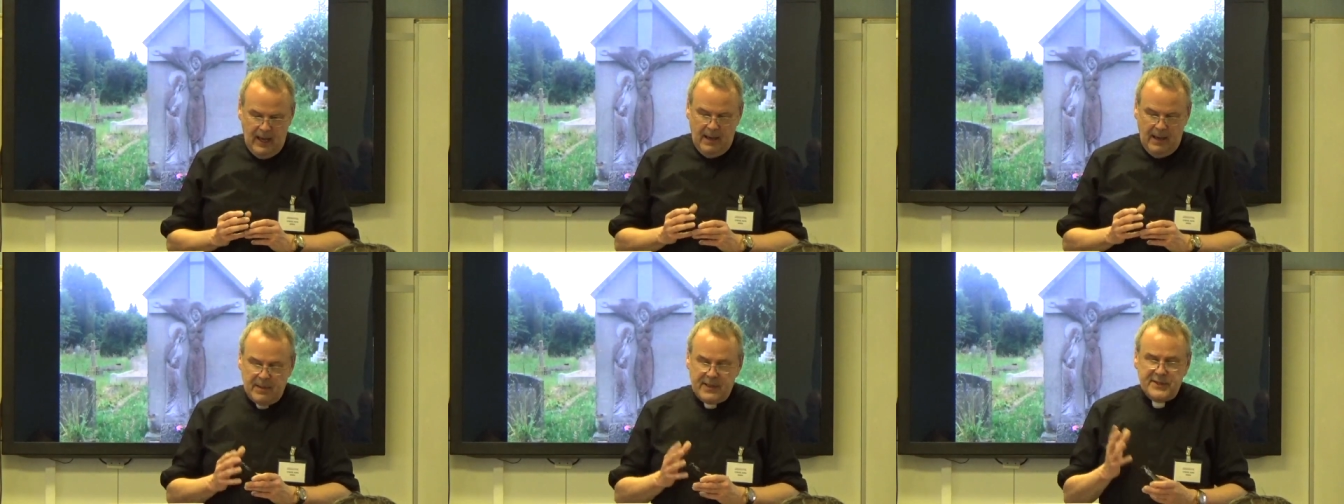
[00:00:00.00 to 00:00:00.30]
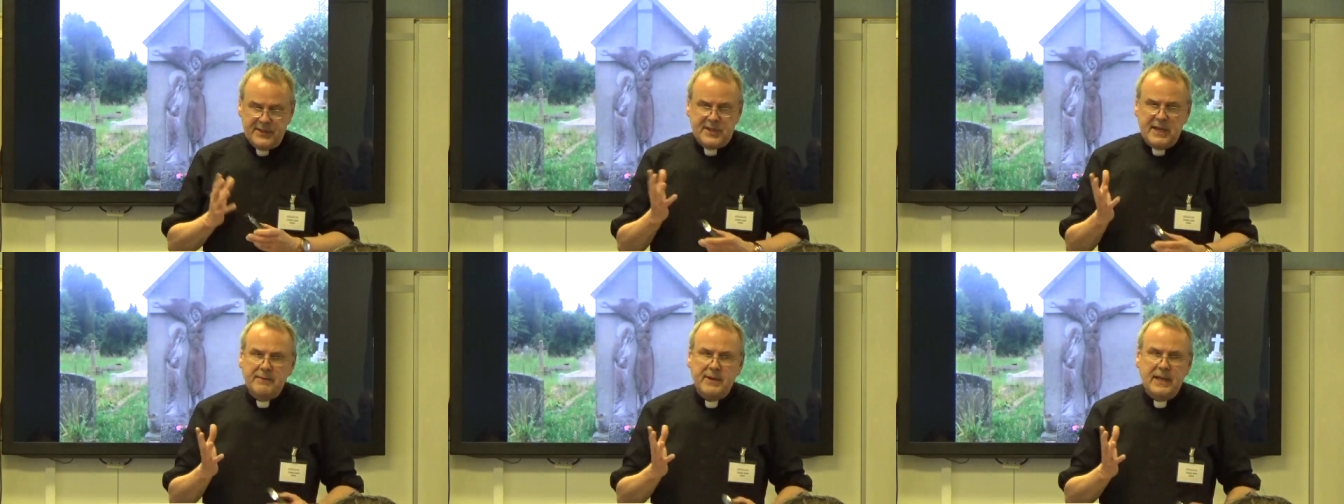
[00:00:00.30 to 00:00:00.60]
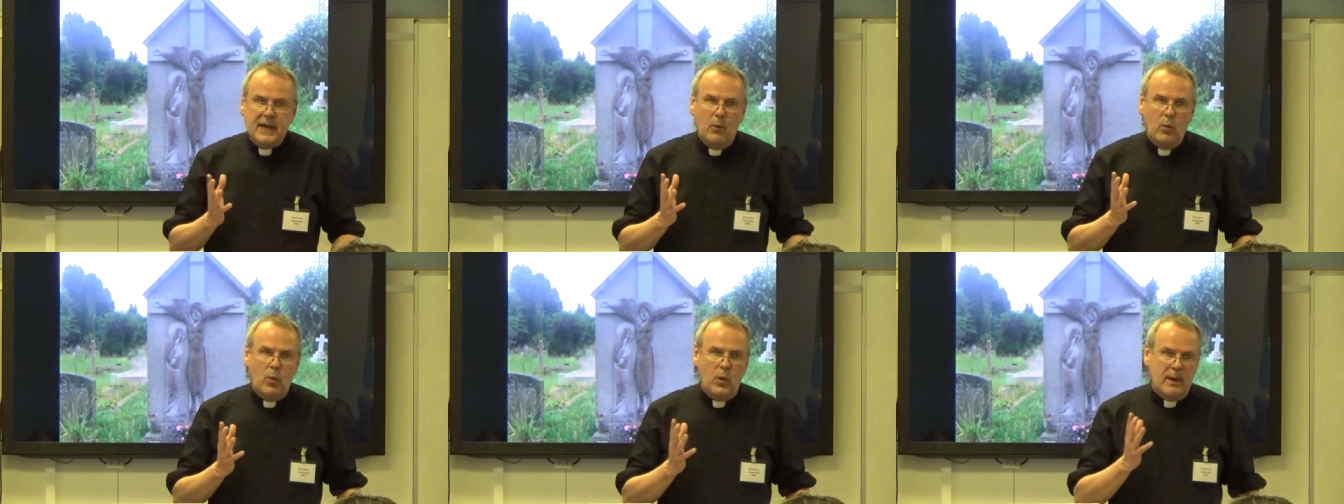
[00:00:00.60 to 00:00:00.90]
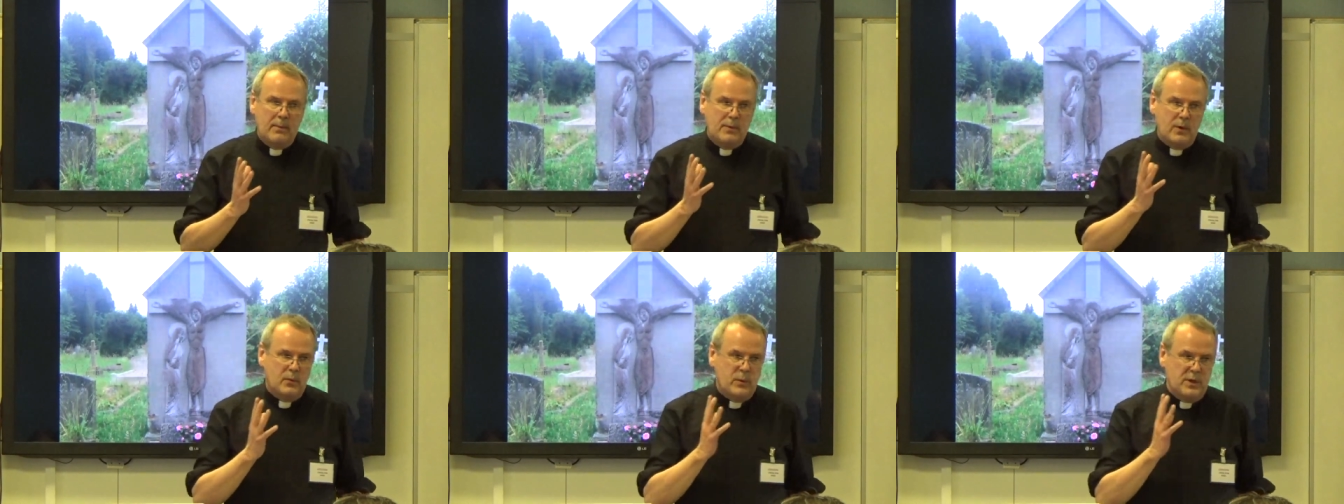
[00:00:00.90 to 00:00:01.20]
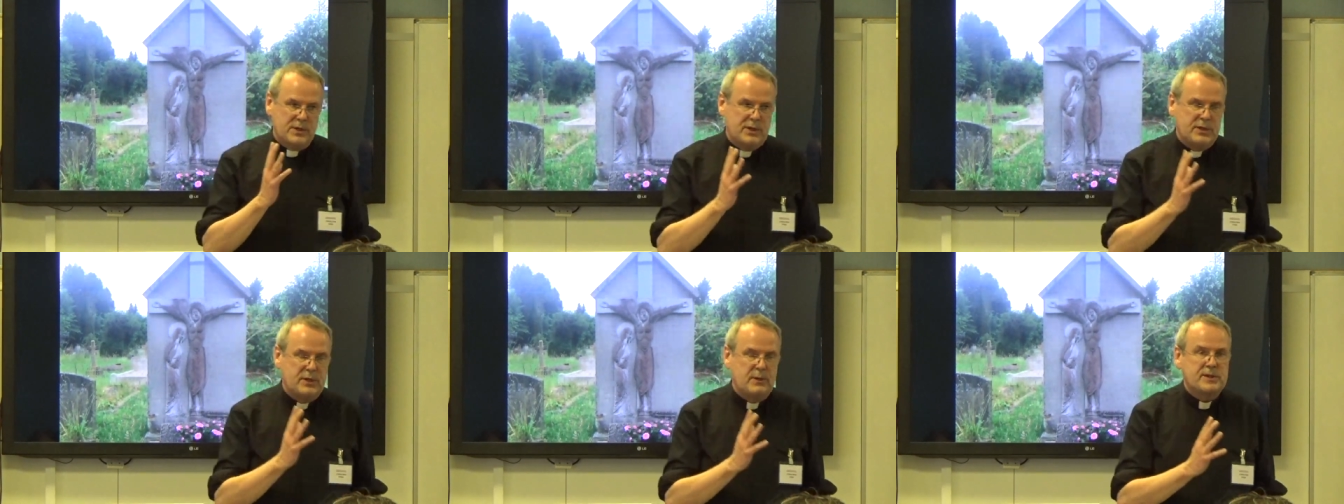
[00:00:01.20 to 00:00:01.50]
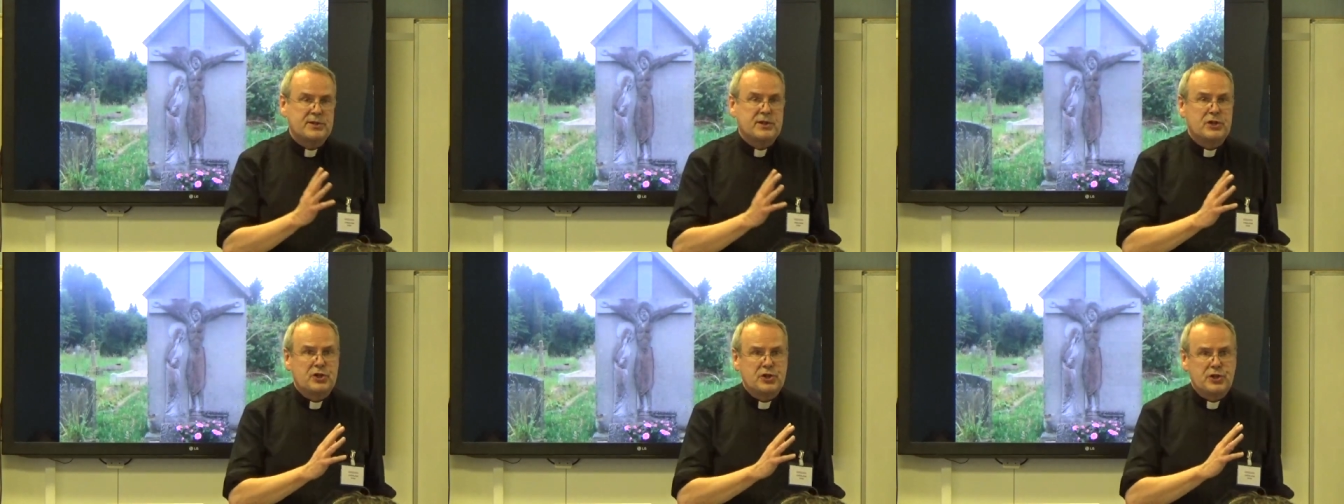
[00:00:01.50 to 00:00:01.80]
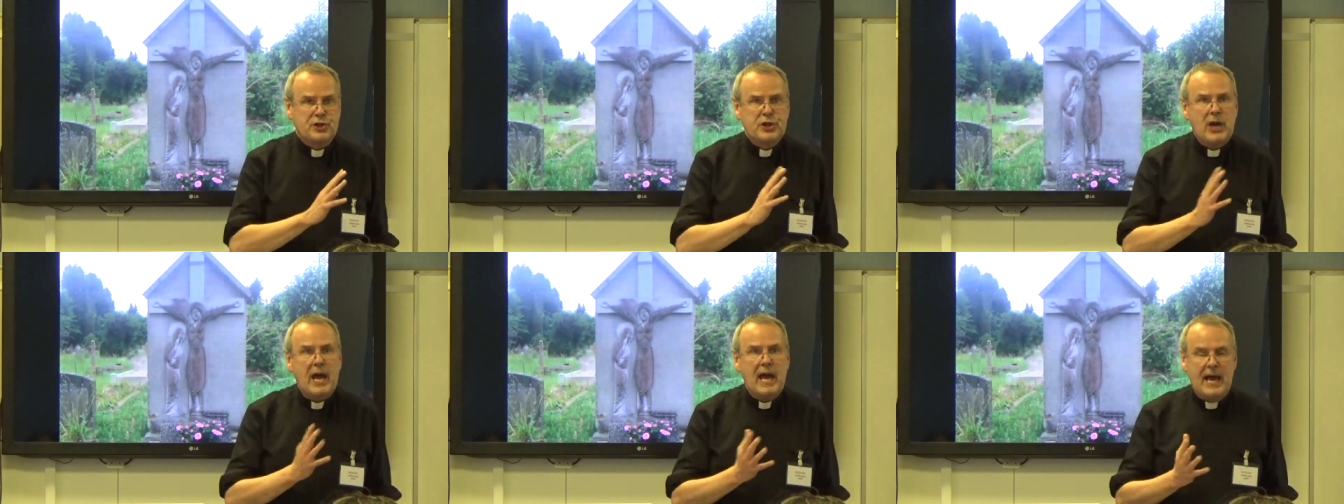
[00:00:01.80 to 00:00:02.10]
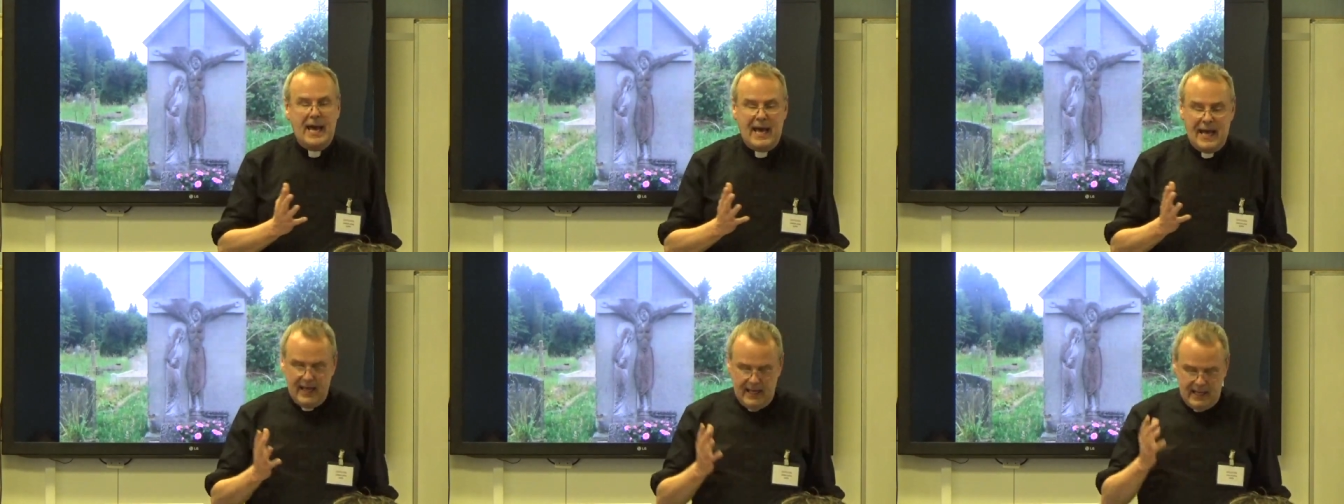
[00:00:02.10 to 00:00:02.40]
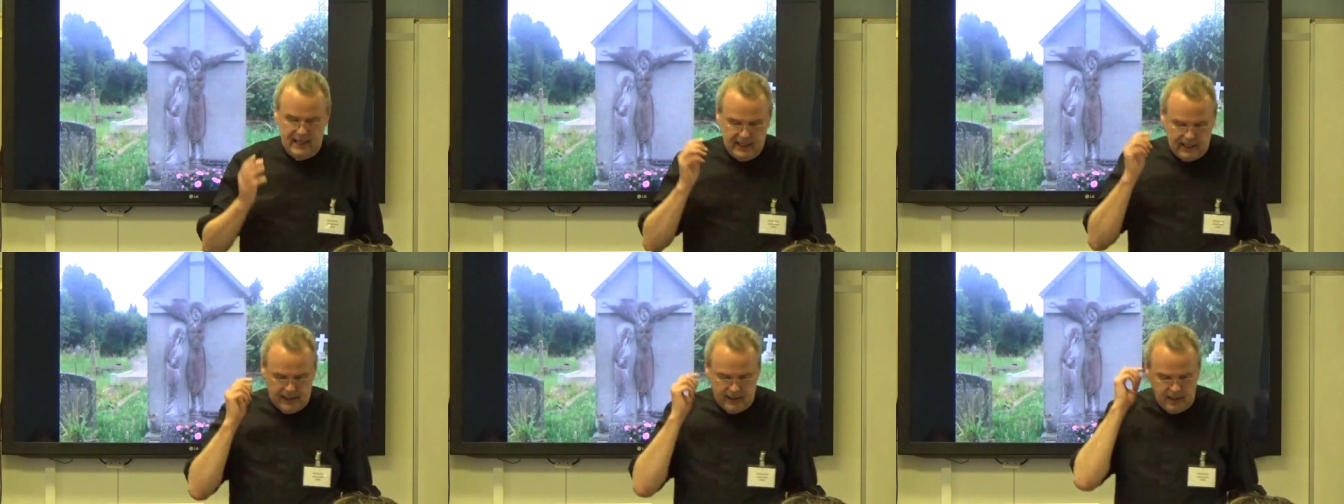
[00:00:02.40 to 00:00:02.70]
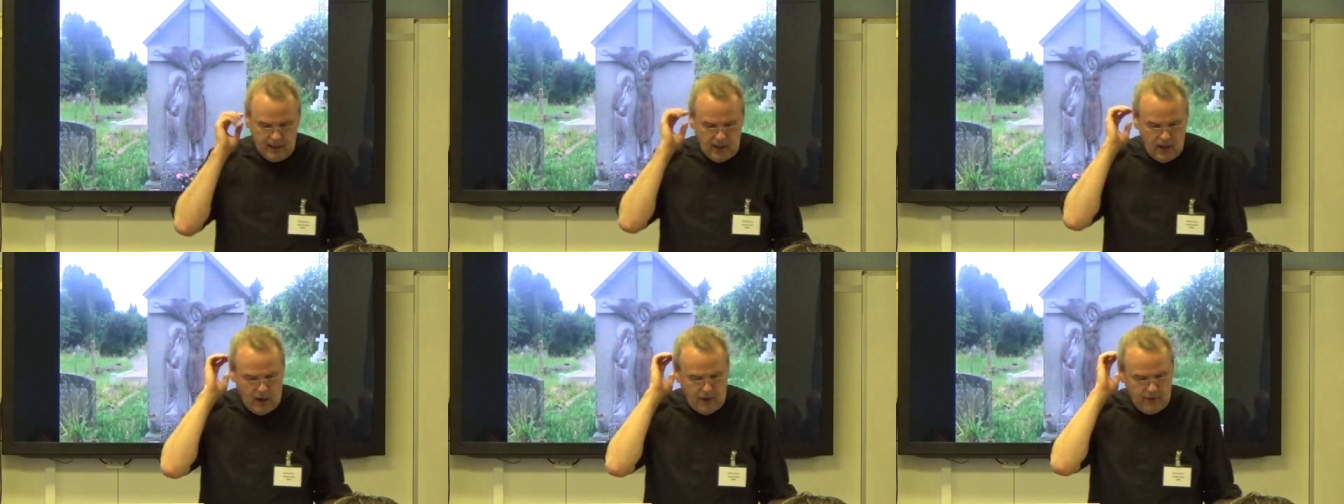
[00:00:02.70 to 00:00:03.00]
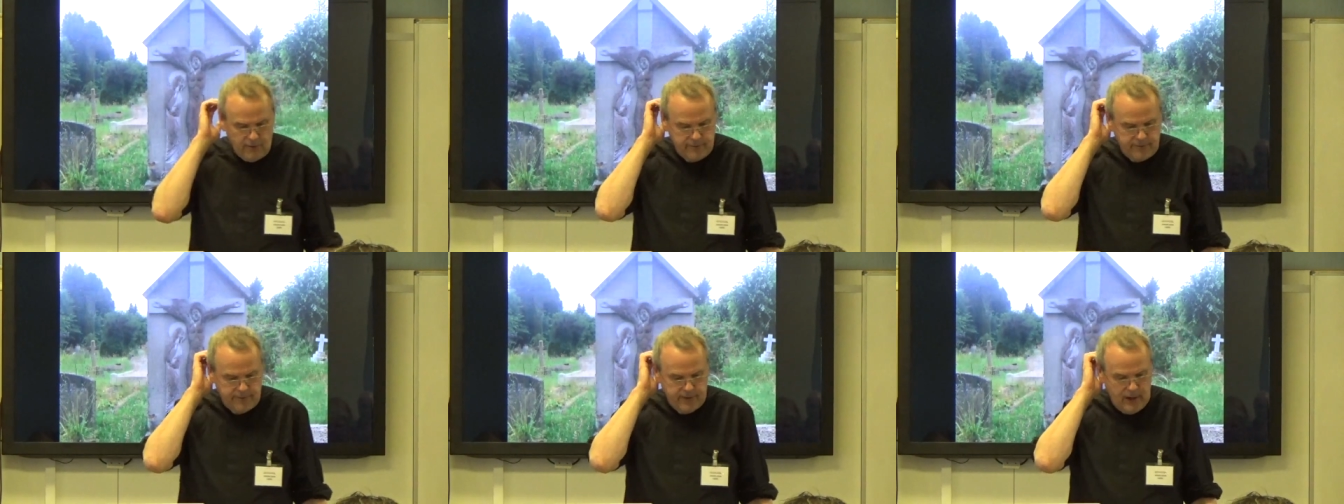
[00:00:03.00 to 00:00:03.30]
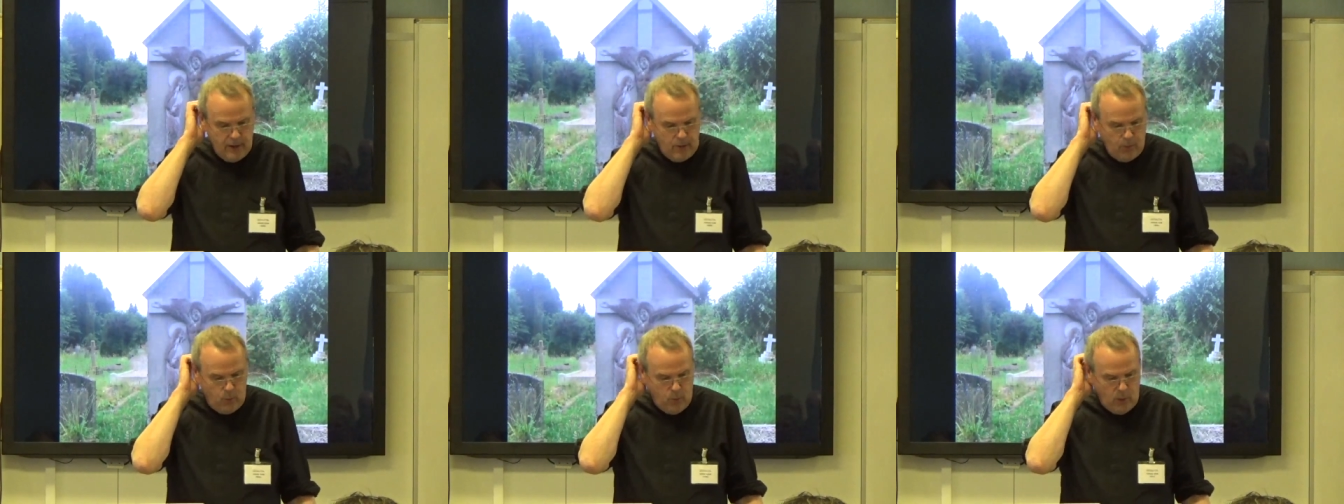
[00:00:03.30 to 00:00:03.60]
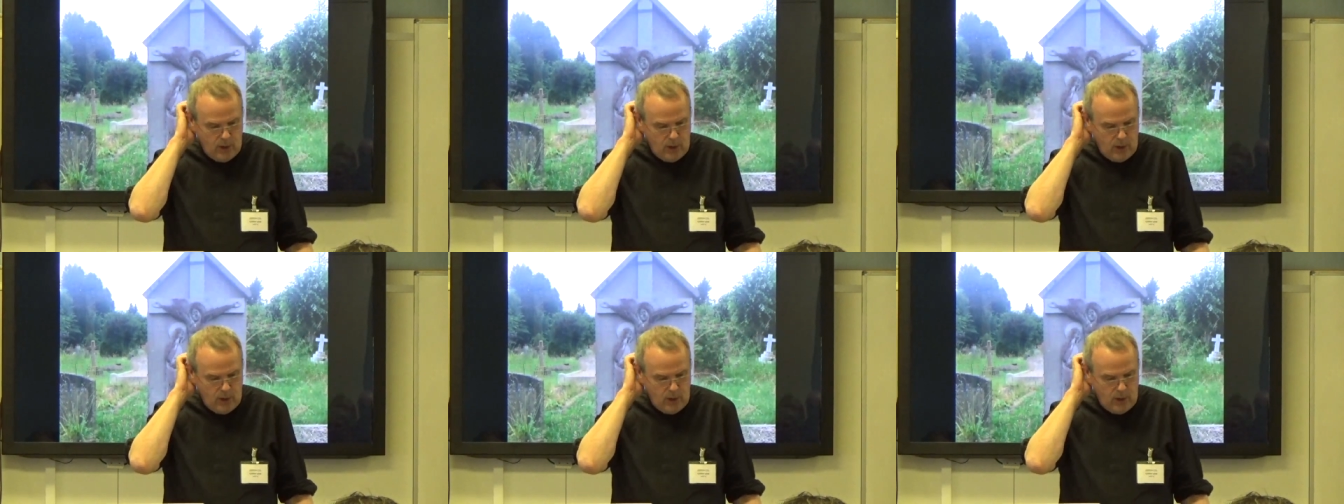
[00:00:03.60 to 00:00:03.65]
But this evening, what I want to do is to share a little of, of